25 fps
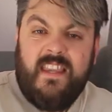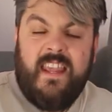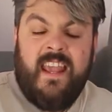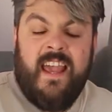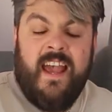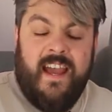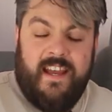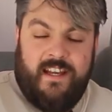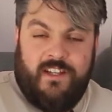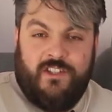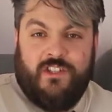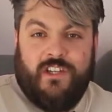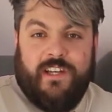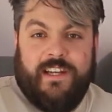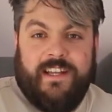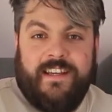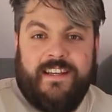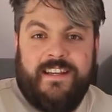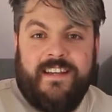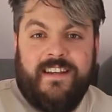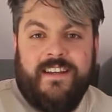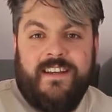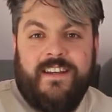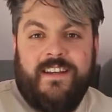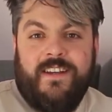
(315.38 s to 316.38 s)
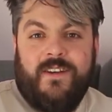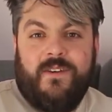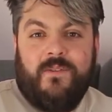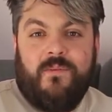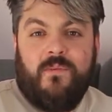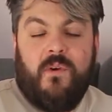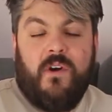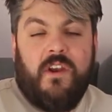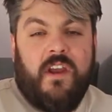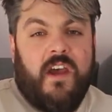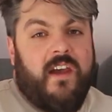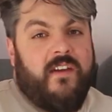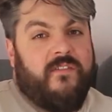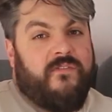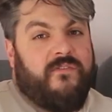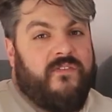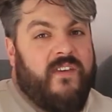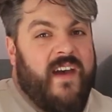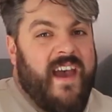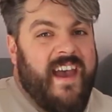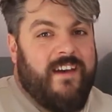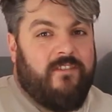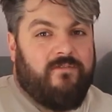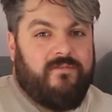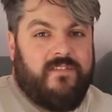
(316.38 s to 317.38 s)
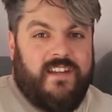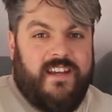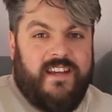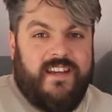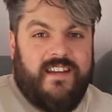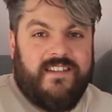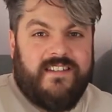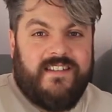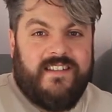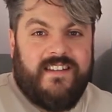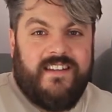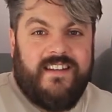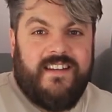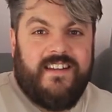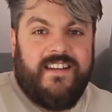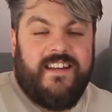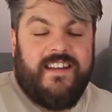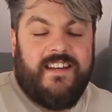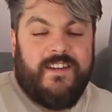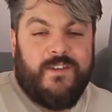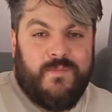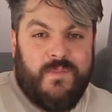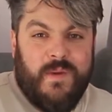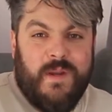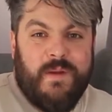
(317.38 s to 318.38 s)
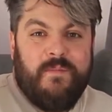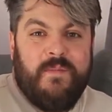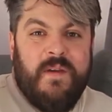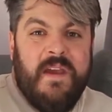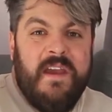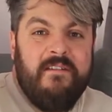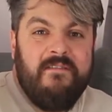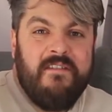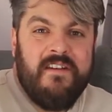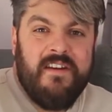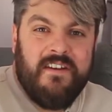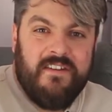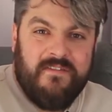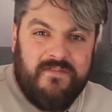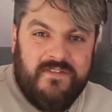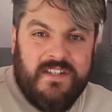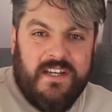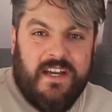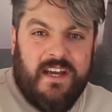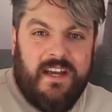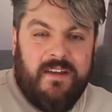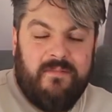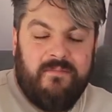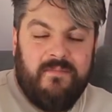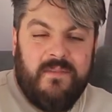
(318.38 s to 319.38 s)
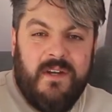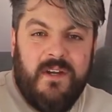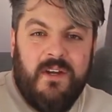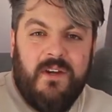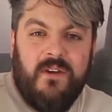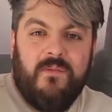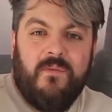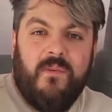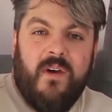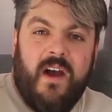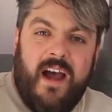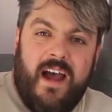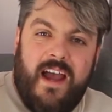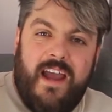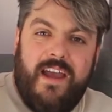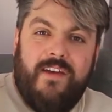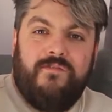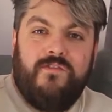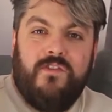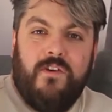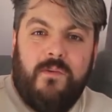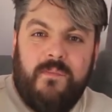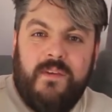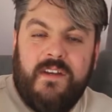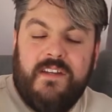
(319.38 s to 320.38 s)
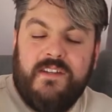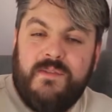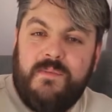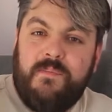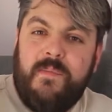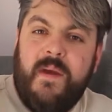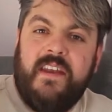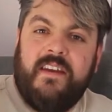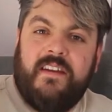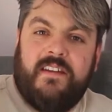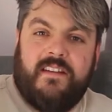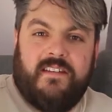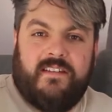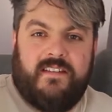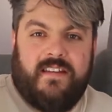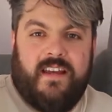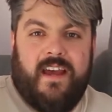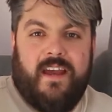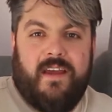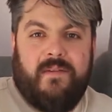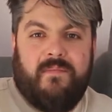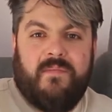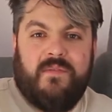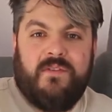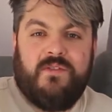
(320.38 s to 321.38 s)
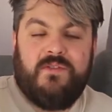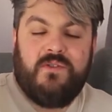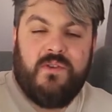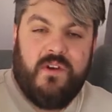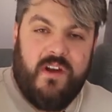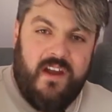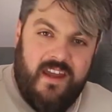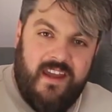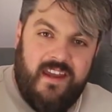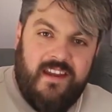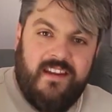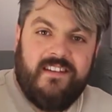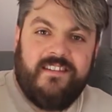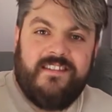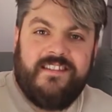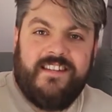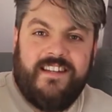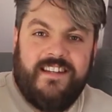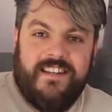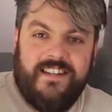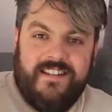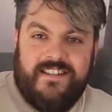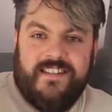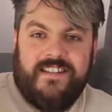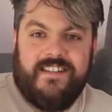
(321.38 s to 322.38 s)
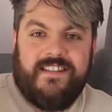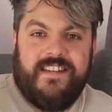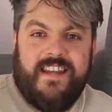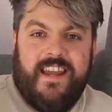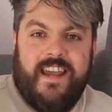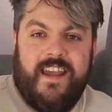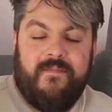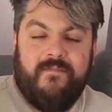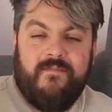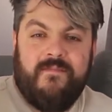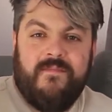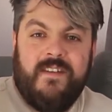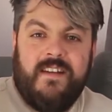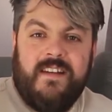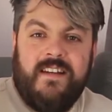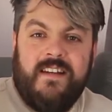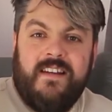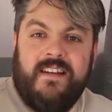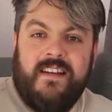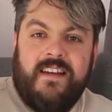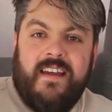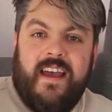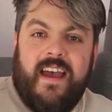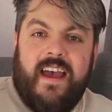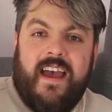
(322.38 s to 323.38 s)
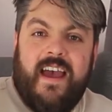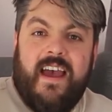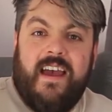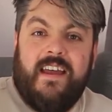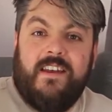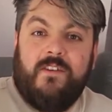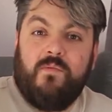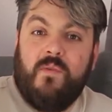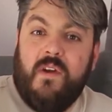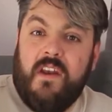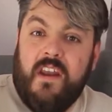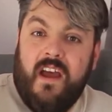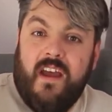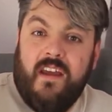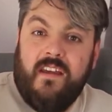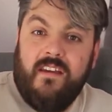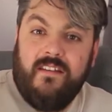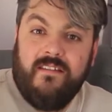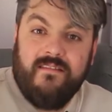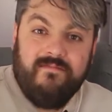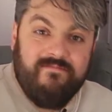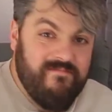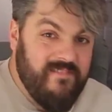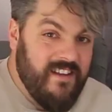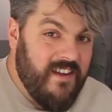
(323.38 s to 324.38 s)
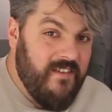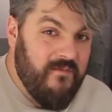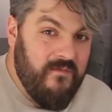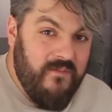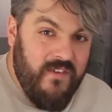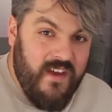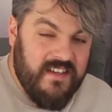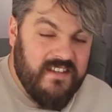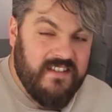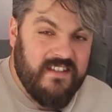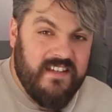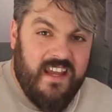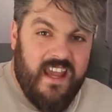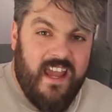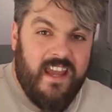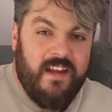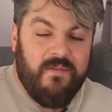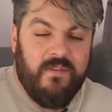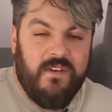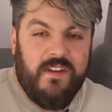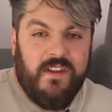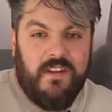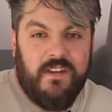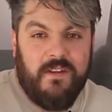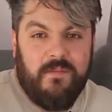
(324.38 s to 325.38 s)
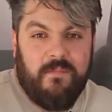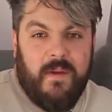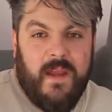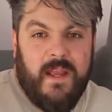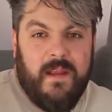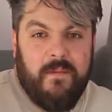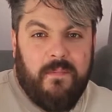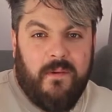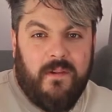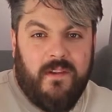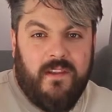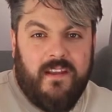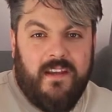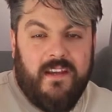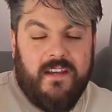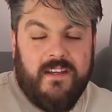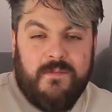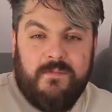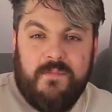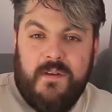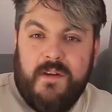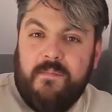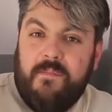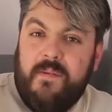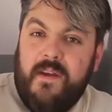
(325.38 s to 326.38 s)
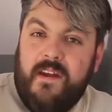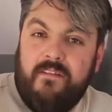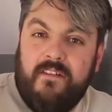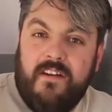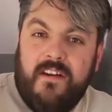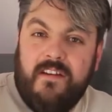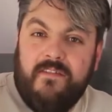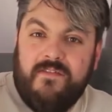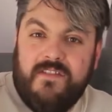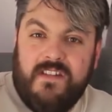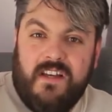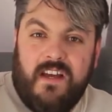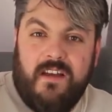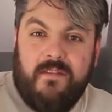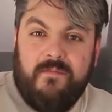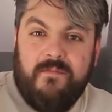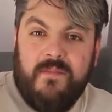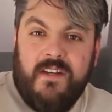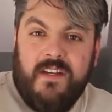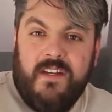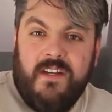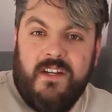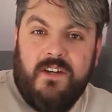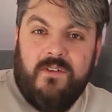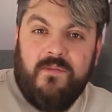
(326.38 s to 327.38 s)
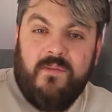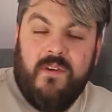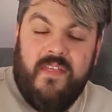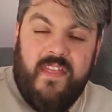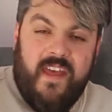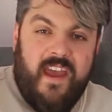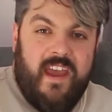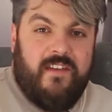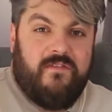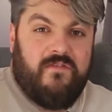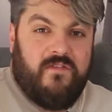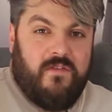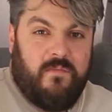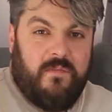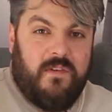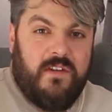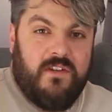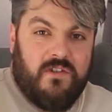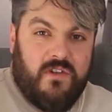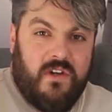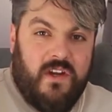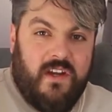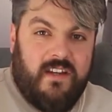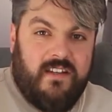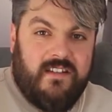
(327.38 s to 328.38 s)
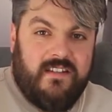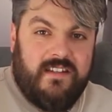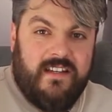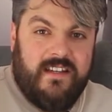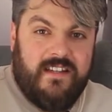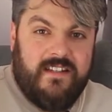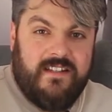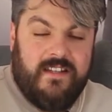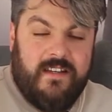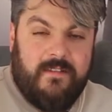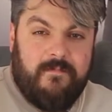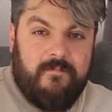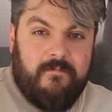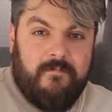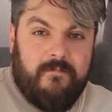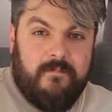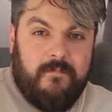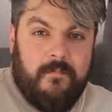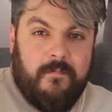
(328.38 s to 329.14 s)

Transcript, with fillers: actually, what I have found is it has been a period of time where I have not been spending the time trying to listen to Him. And when I investigate with other people, it has been a period of time where they have not been trying to listen.